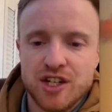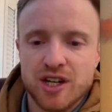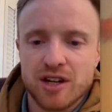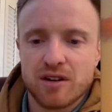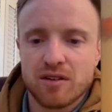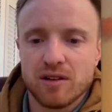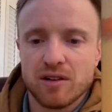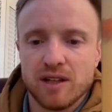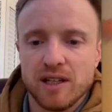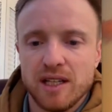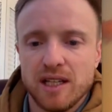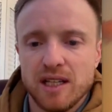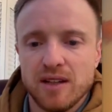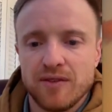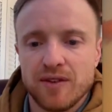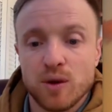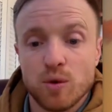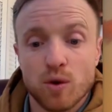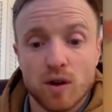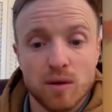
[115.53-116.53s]

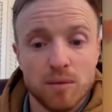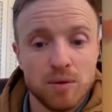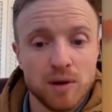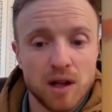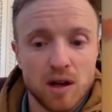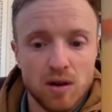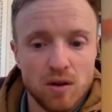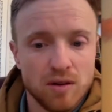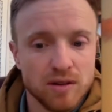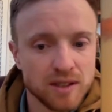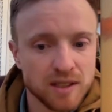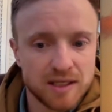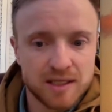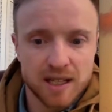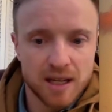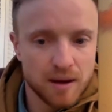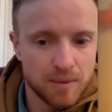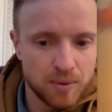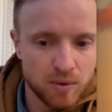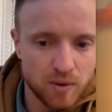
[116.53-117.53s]
Generally, if you were to blow,
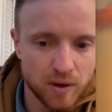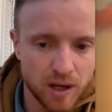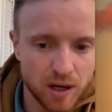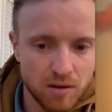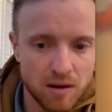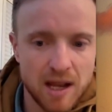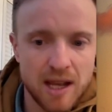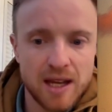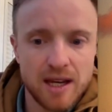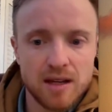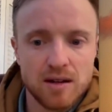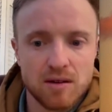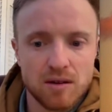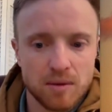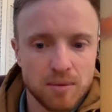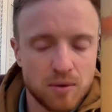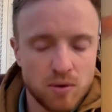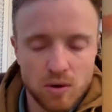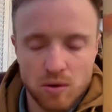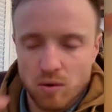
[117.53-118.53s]
let's say, a
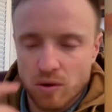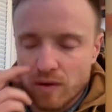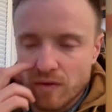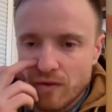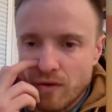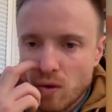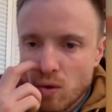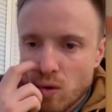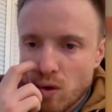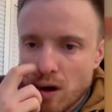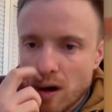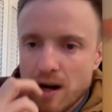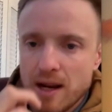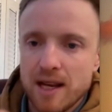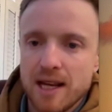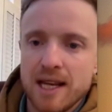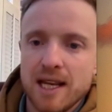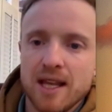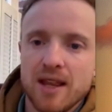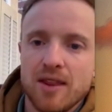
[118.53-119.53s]
0.08 or
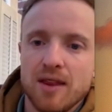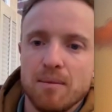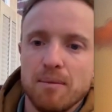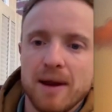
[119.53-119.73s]
0.14,